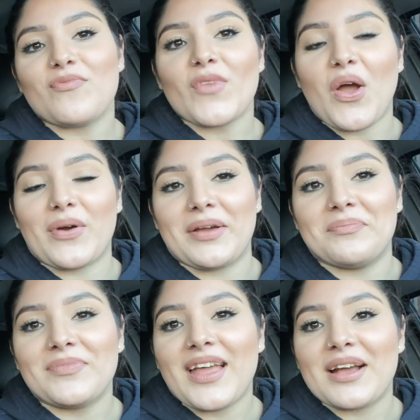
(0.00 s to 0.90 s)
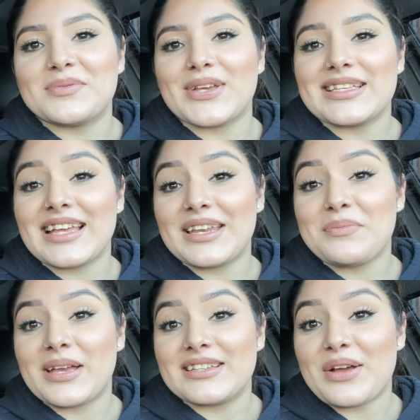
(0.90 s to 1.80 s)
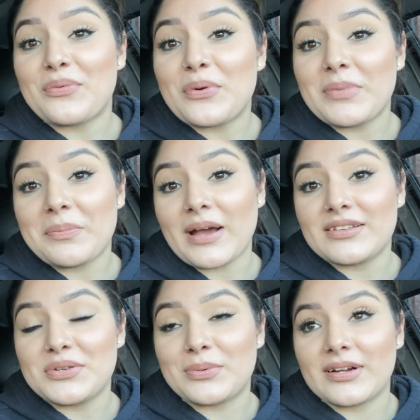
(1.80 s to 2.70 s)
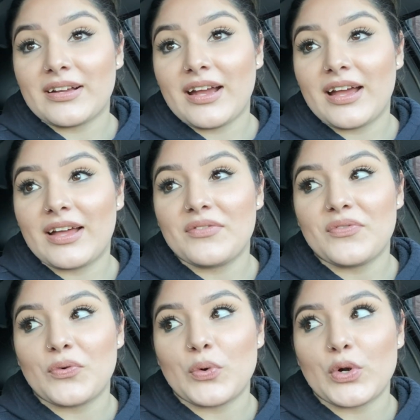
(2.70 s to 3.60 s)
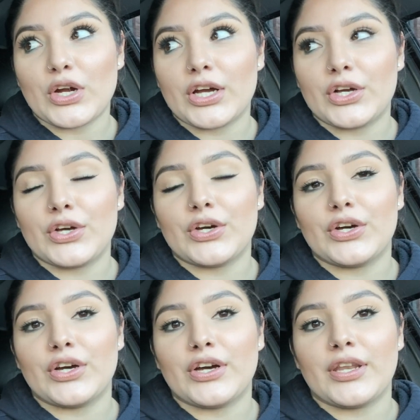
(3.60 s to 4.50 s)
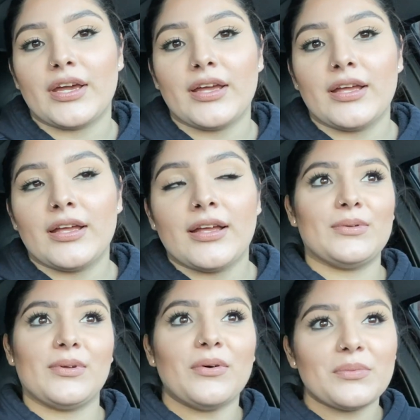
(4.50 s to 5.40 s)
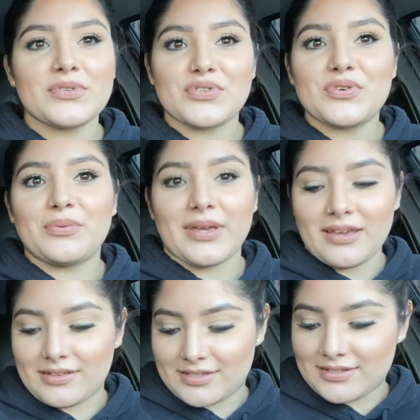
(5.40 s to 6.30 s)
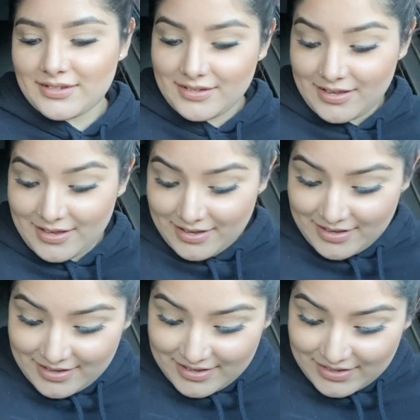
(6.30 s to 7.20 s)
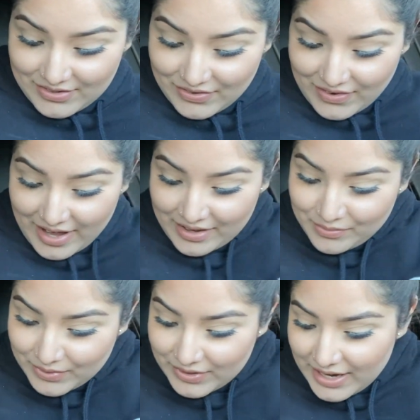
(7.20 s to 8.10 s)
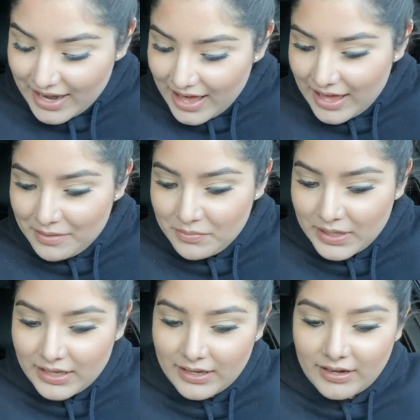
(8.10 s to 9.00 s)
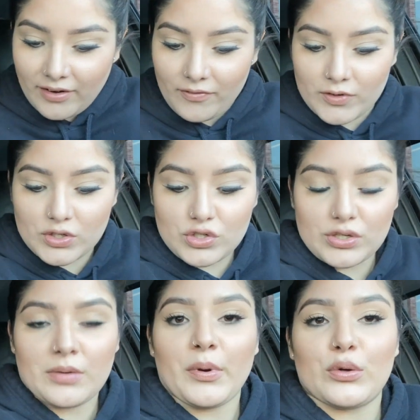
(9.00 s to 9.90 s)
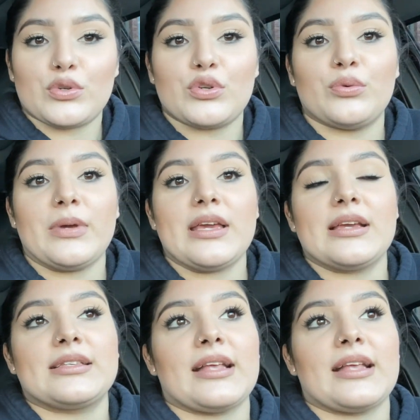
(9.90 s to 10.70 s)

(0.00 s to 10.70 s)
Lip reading: Okay, I'm so excited because I won't be back to work for a good, almost 2 weeks. So I will not be here for about 2 weeks.